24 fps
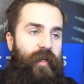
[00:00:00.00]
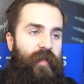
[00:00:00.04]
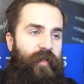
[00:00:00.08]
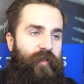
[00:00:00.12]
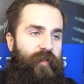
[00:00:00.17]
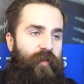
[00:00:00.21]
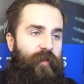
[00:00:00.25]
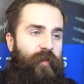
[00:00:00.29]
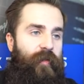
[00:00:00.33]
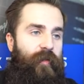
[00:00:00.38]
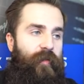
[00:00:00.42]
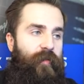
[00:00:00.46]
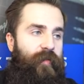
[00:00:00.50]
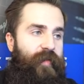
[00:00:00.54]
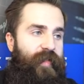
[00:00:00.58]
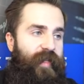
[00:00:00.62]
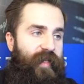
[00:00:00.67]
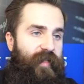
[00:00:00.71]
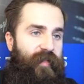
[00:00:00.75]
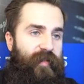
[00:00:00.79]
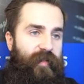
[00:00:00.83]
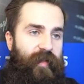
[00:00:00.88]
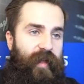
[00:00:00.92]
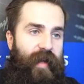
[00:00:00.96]
so
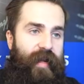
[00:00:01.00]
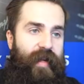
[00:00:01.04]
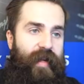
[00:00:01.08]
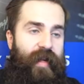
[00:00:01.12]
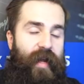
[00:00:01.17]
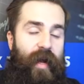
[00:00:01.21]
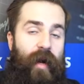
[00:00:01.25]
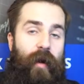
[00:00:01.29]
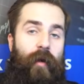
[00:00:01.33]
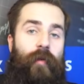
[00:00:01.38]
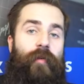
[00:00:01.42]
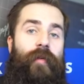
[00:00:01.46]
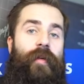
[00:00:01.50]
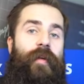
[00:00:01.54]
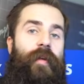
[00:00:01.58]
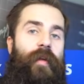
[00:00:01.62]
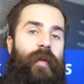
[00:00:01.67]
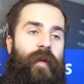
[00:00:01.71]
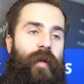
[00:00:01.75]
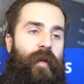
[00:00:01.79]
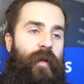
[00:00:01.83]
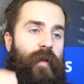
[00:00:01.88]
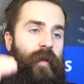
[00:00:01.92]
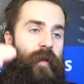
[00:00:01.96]
that's like our
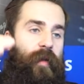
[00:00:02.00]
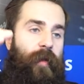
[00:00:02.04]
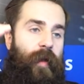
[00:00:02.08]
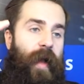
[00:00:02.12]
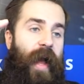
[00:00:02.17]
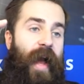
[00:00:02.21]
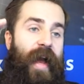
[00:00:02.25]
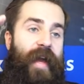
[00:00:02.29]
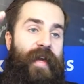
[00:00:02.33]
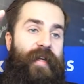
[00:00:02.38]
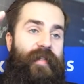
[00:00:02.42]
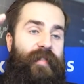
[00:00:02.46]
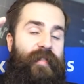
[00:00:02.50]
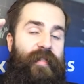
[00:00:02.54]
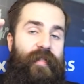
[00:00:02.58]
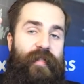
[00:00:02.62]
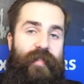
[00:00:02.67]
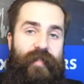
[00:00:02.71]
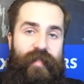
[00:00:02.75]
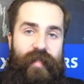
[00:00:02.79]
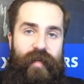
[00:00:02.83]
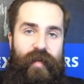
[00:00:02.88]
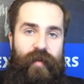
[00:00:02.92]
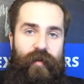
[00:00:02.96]
highest
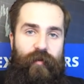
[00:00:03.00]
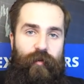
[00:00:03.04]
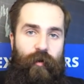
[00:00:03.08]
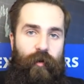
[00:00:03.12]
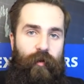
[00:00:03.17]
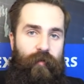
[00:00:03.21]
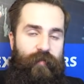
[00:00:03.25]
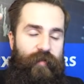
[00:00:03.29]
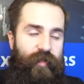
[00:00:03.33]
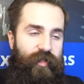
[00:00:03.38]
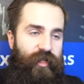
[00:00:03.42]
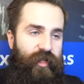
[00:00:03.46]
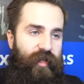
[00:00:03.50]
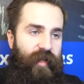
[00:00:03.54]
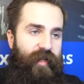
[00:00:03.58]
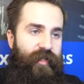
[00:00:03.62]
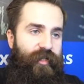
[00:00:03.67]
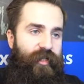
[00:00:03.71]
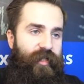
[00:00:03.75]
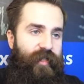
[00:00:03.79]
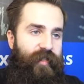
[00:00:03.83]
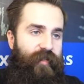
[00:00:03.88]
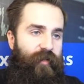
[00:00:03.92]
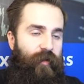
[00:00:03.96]
tier of the
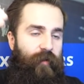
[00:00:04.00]
challenges.